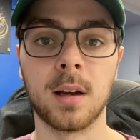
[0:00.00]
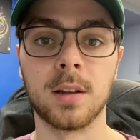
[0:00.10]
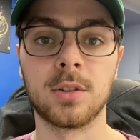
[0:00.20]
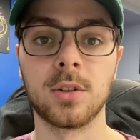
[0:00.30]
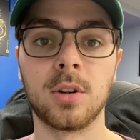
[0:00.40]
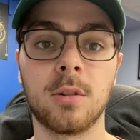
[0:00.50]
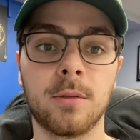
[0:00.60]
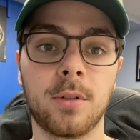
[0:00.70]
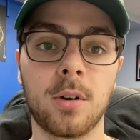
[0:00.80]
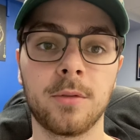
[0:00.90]
so you
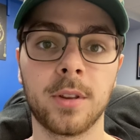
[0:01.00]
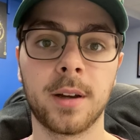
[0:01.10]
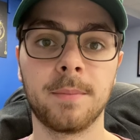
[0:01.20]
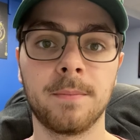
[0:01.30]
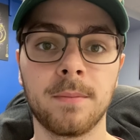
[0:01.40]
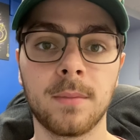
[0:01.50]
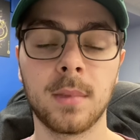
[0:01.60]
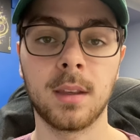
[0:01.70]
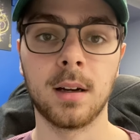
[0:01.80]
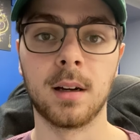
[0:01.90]
don't fall for them.
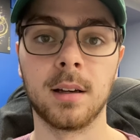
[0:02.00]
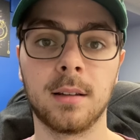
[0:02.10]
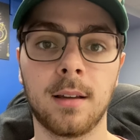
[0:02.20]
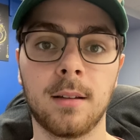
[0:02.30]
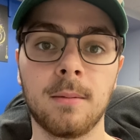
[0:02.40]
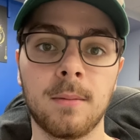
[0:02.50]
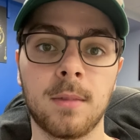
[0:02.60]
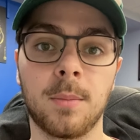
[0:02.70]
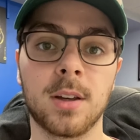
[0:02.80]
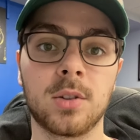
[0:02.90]

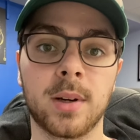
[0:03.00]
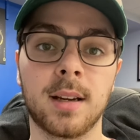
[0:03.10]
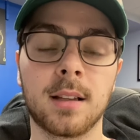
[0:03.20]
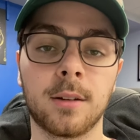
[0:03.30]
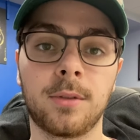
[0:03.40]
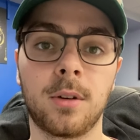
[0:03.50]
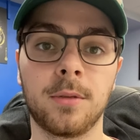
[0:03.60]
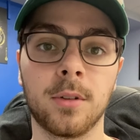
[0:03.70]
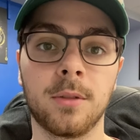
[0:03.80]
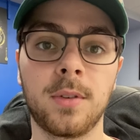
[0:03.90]
The best way not to
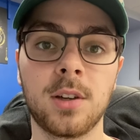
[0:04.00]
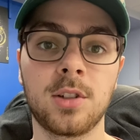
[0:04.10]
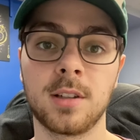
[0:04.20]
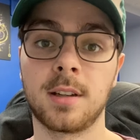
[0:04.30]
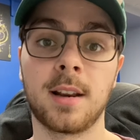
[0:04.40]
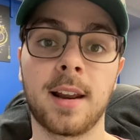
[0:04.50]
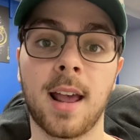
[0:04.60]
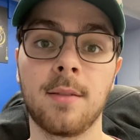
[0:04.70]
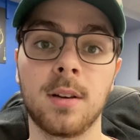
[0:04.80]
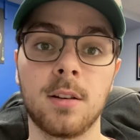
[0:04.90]
fall for a phish is to not
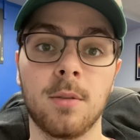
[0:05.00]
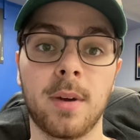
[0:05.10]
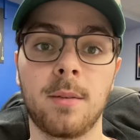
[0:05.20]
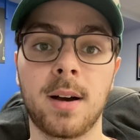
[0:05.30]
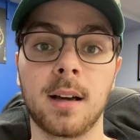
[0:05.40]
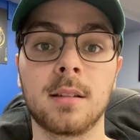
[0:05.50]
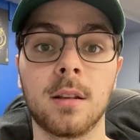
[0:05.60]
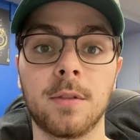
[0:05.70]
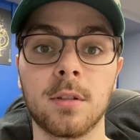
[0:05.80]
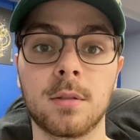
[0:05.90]
have it in your mailbox
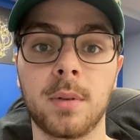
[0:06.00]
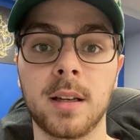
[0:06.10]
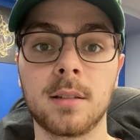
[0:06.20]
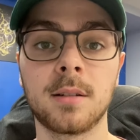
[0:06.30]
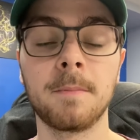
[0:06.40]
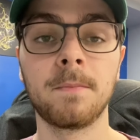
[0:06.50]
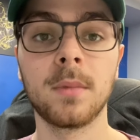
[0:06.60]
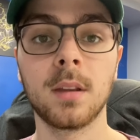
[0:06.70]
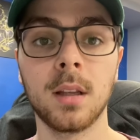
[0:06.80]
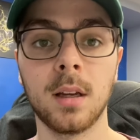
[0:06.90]
in the first place.
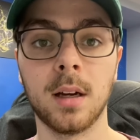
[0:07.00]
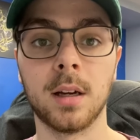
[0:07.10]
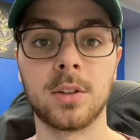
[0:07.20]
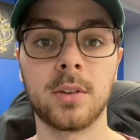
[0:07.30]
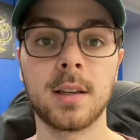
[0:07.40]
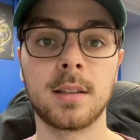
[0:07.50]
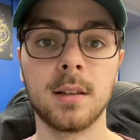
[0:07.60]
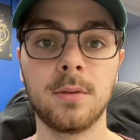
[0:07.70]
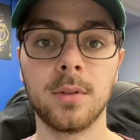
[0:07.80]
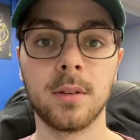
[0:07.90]
So that's
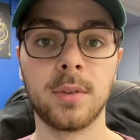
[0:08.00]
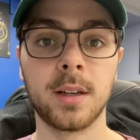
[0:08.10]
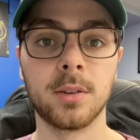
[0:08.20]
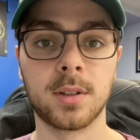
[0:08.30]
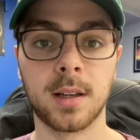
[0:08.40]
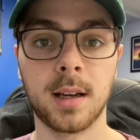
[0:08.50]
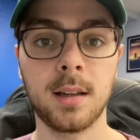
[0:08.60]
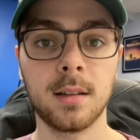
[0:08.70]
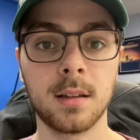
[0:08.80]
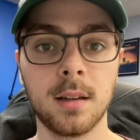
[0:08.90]
it for the video
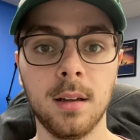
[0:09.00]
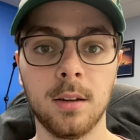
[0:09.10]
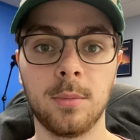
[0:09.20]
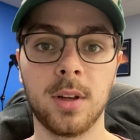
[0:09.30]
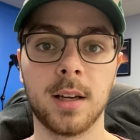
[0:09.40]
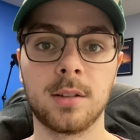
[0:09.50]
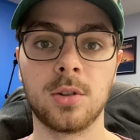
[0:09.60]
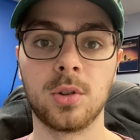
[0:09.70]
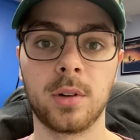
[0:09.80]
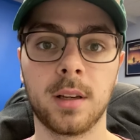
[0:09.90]
today. Hope you guys
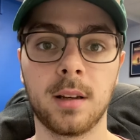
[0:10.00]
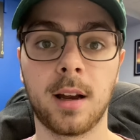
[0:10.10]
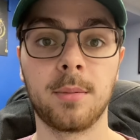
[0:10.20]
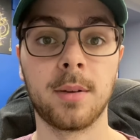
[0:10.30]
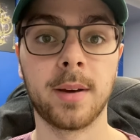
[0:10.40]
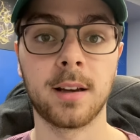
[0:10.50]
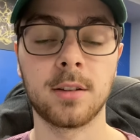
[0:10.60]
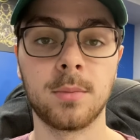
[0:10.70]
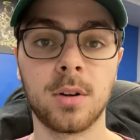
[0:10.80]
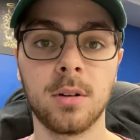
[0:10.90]
enjoyed it. I'll be
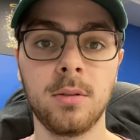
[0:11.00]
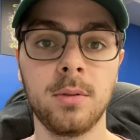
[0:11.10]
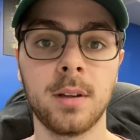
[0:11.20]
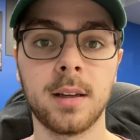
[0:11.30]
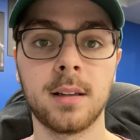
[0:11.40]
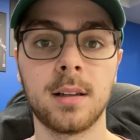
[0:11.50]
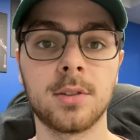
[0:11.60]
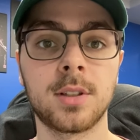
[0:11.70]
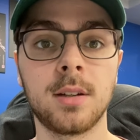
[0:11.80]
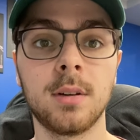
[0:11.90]
back tomorrow, and
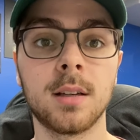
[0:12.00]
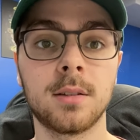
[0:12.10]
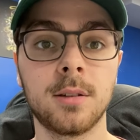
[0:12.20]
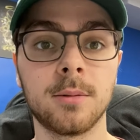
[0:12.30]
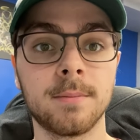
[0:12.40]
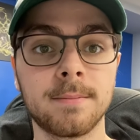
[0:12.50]
I'll see you again soon.